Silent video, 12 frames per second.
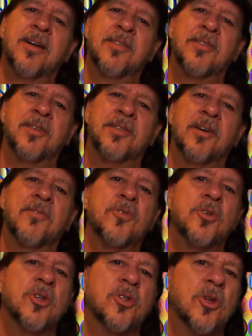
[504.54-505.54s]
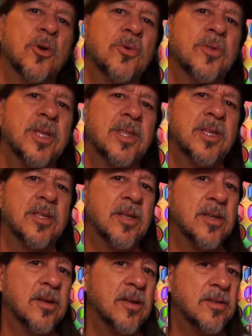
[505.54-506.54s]
the devil you know than
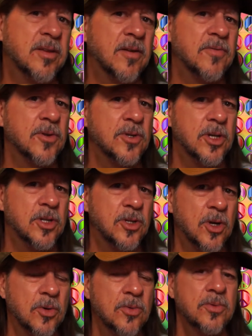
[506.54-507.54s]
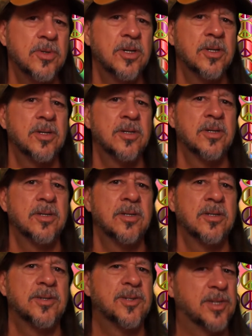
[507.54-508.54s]
the devil you don't.
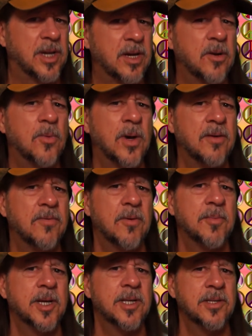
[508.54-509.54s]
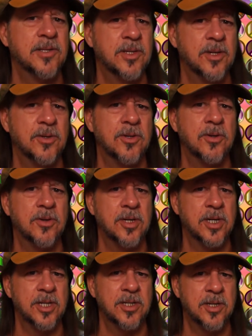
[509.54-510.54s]
Stay away from it until you're
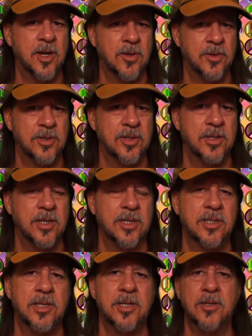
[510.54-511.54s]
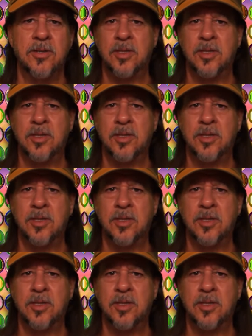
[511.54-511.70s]
an adult, until